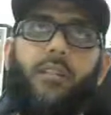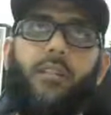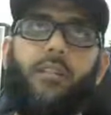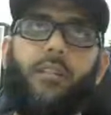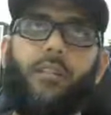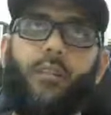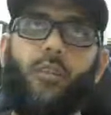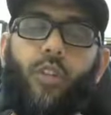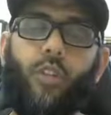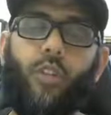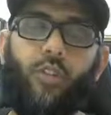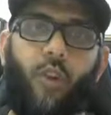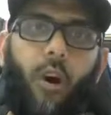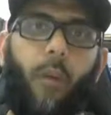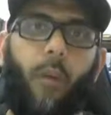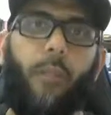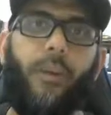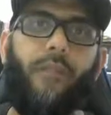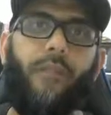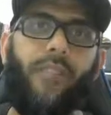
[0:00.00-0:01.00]
to the
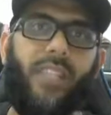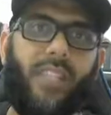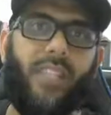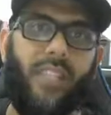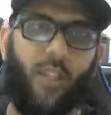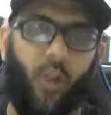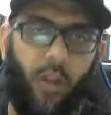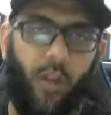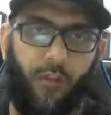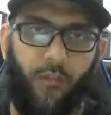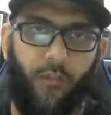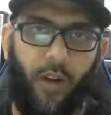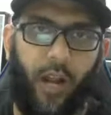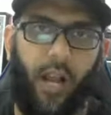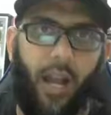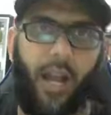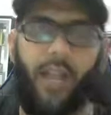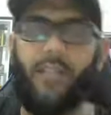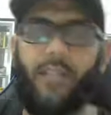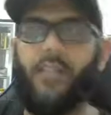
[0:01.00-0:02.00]
top within the 24
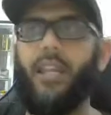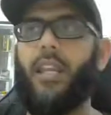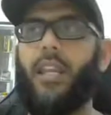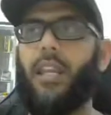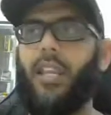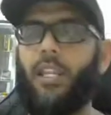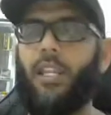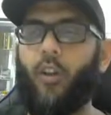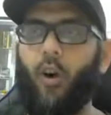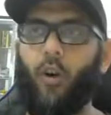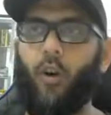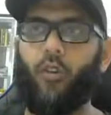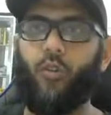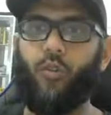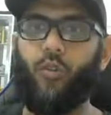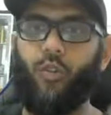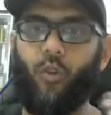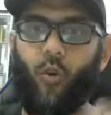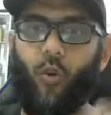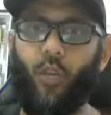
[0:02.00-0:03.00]
hours in order
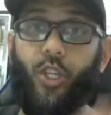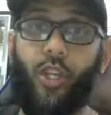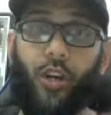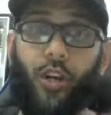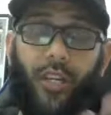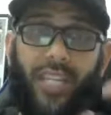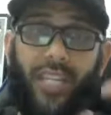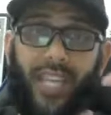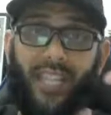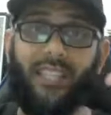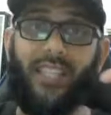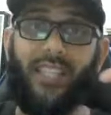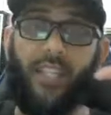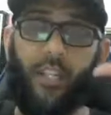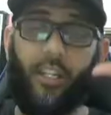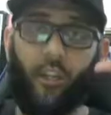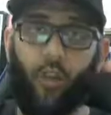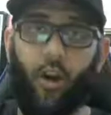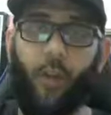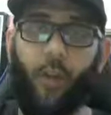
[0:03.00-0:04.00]
to show your gigs at
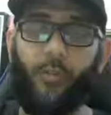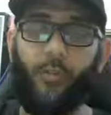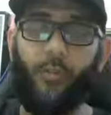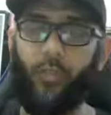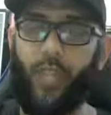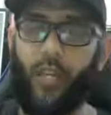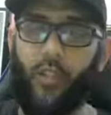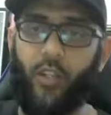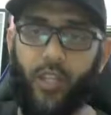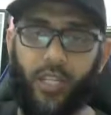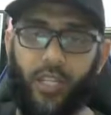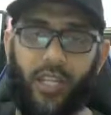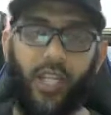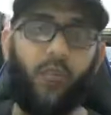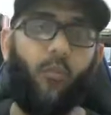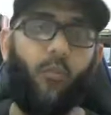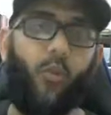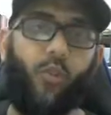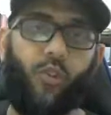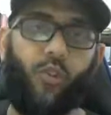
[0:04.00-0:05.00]
the top so that you can
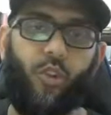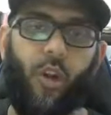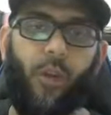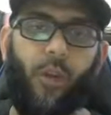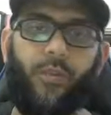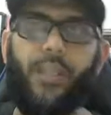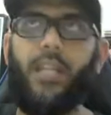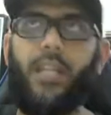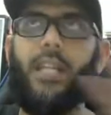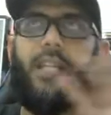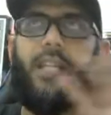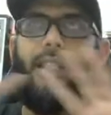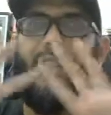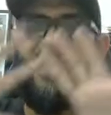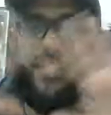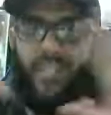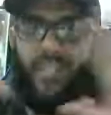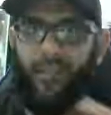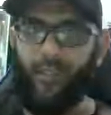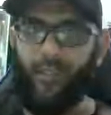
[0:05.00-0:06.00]
get more jobs. That
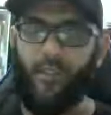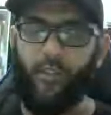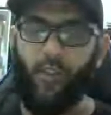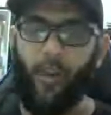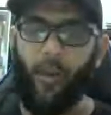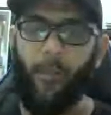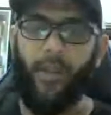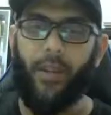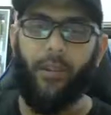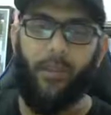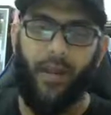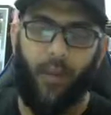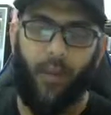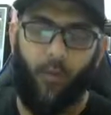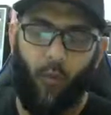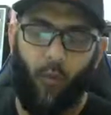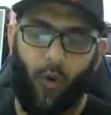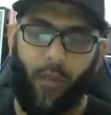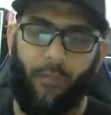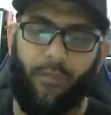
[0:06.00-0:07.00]
is a different topic. But
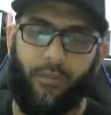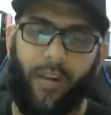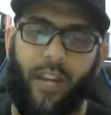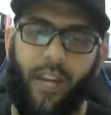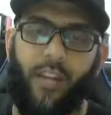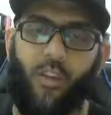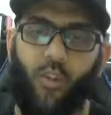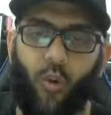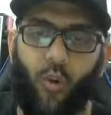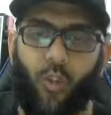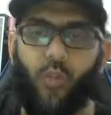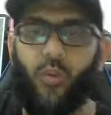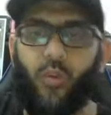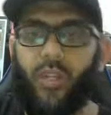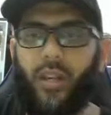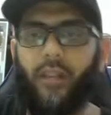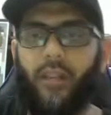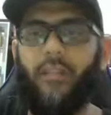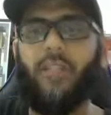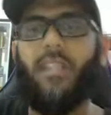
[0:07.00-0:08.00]
what I'm trying to show you
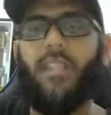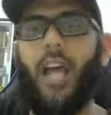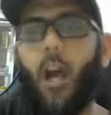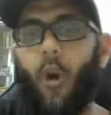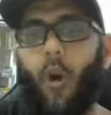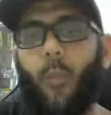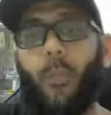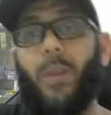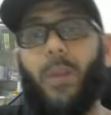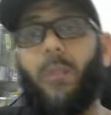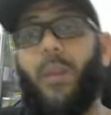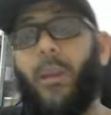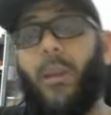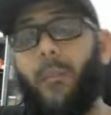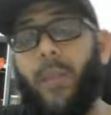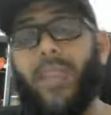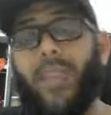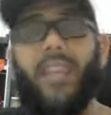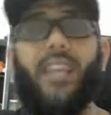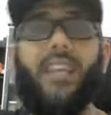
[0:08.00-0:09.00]
here is how people are
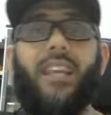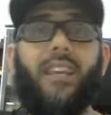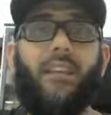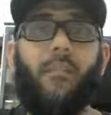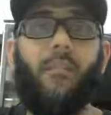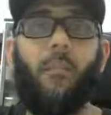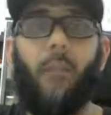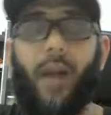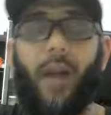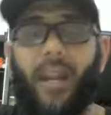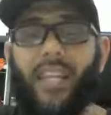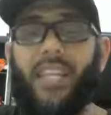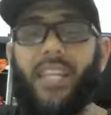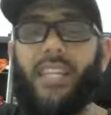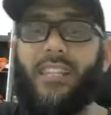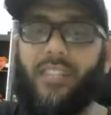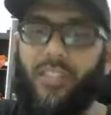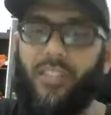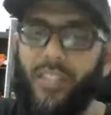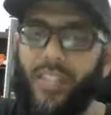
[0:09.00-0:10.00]
making
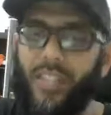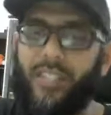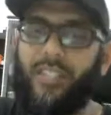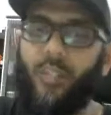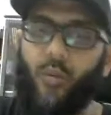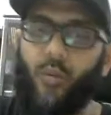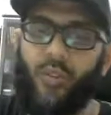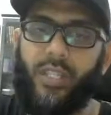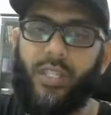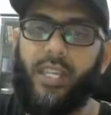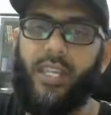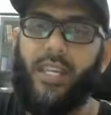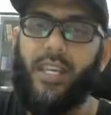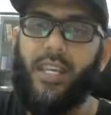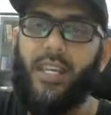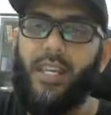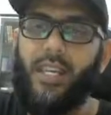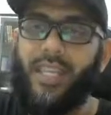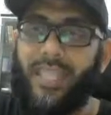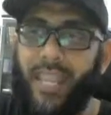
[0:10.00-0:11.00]
money just using
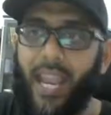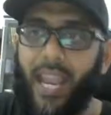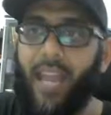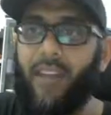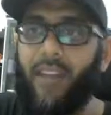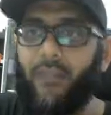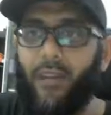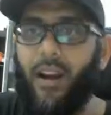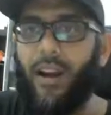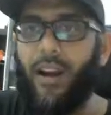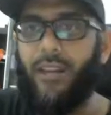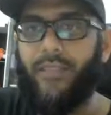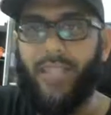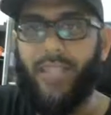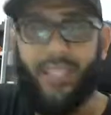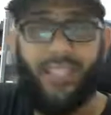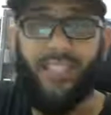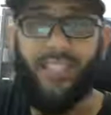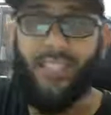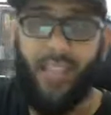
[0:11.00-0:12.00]
Canva.
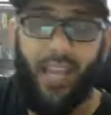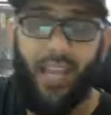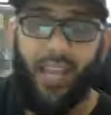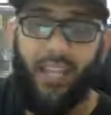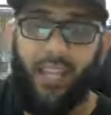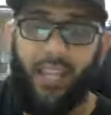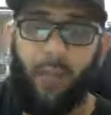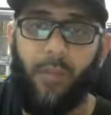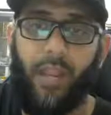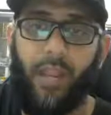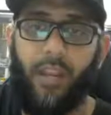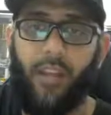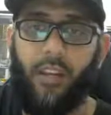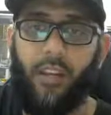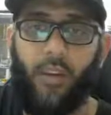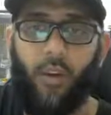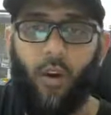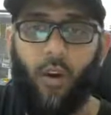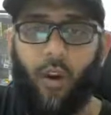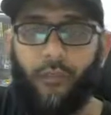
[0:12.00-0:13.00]
This is the idea behind
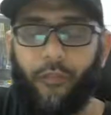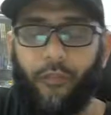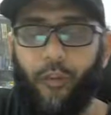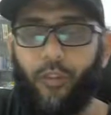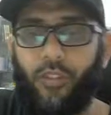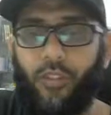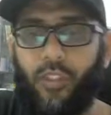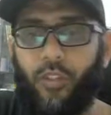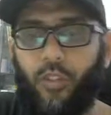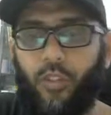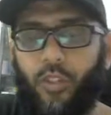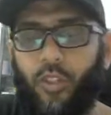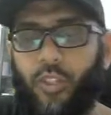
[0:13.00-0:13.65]
it. Of course, you need